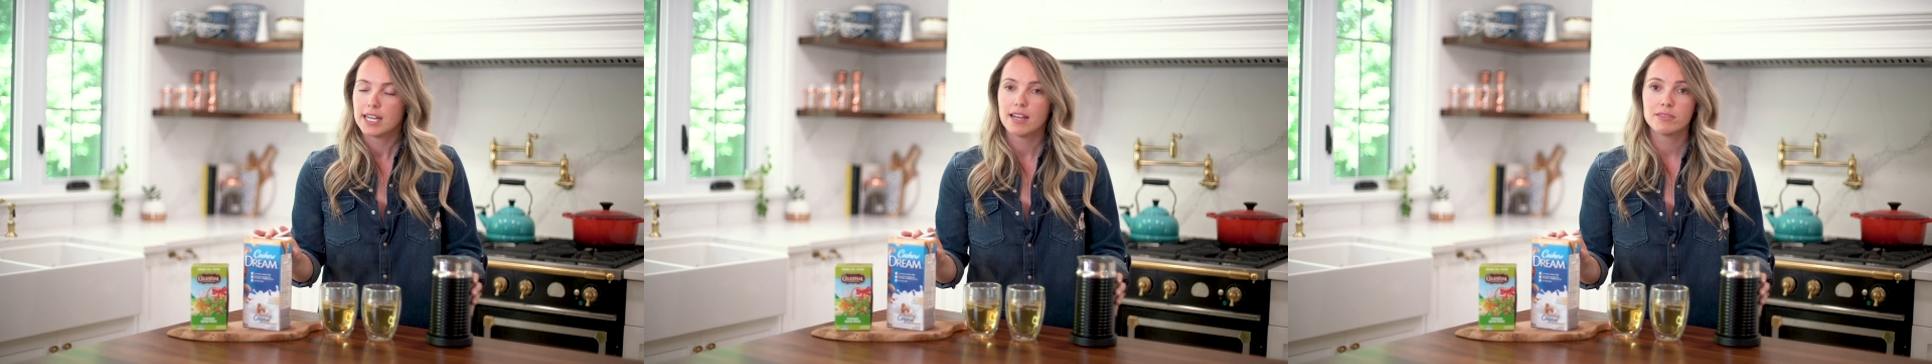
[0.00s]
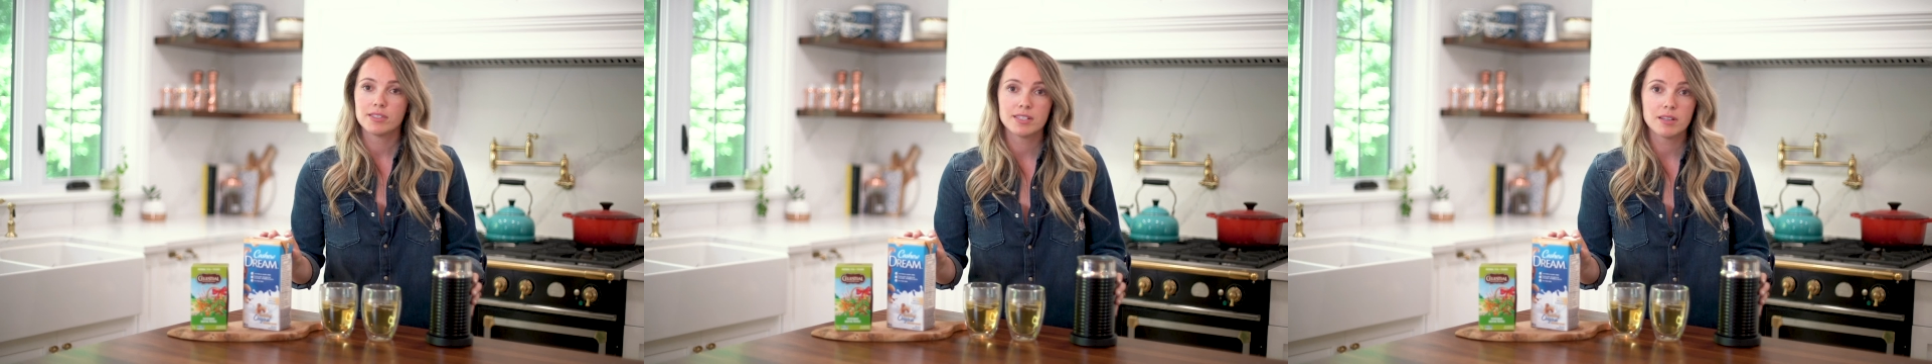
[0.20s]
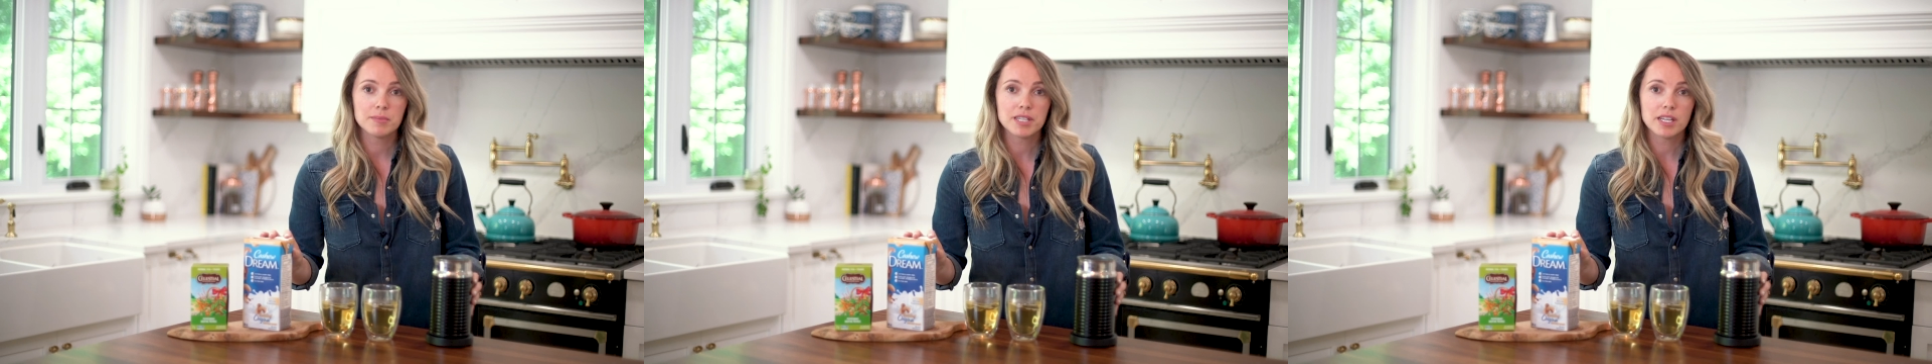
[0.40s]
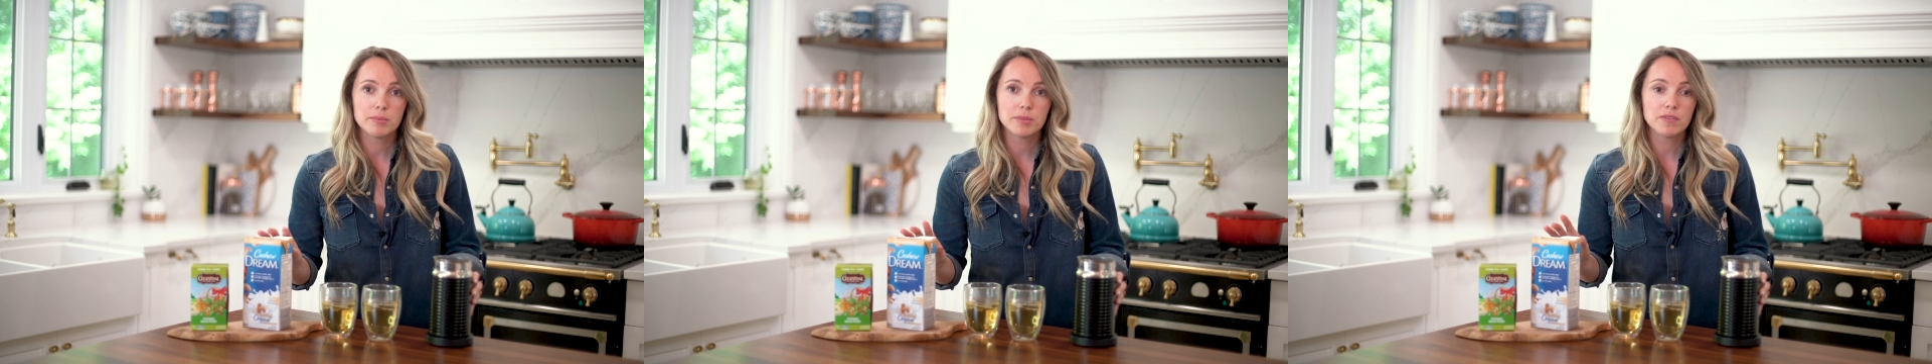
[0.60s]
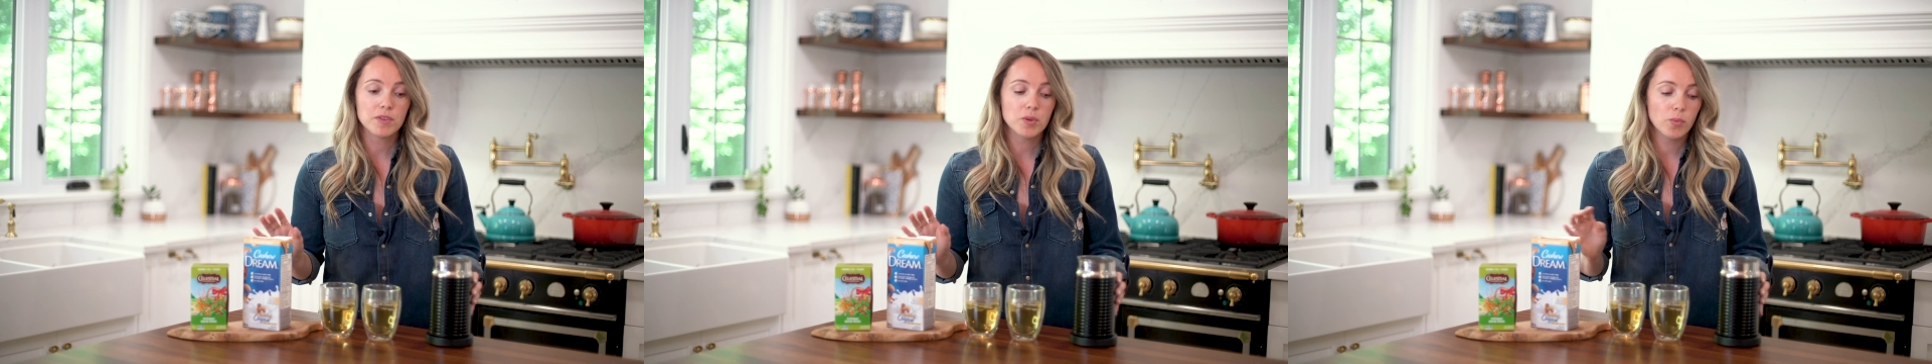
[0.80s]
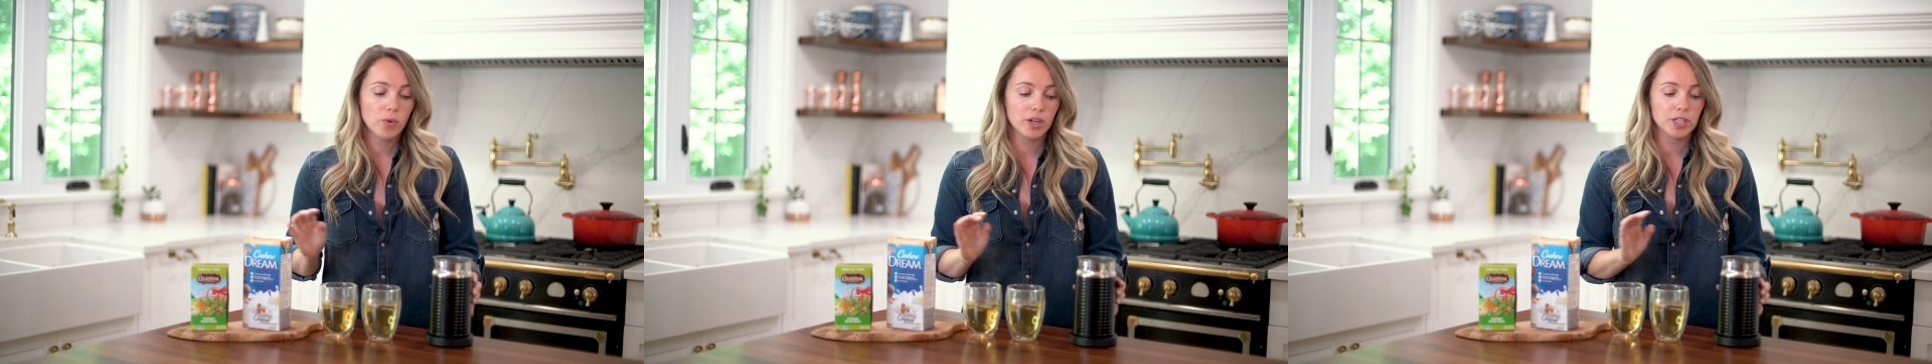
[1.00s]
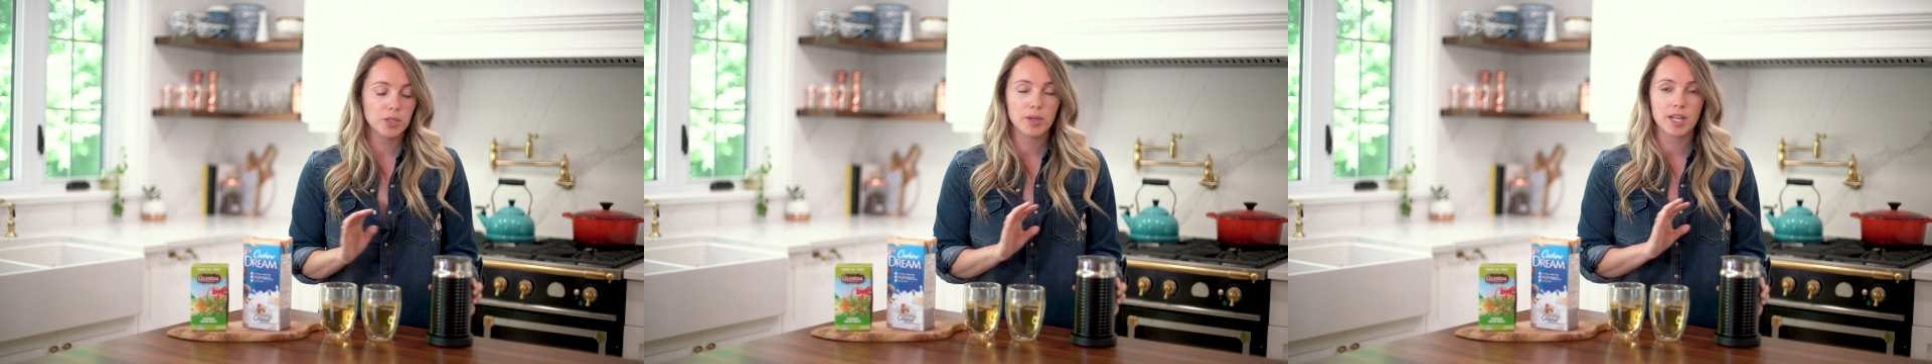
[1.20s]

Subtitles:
Now sometimes if you want, you